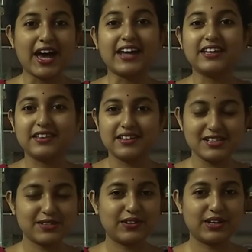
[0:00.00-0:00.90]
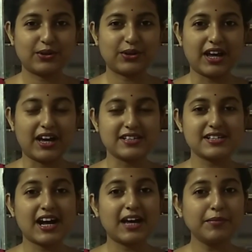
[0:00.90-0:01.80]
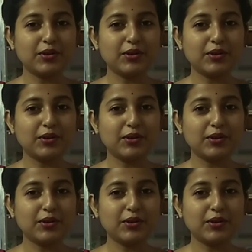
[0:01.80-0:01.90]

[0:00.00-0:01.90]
and in this video class I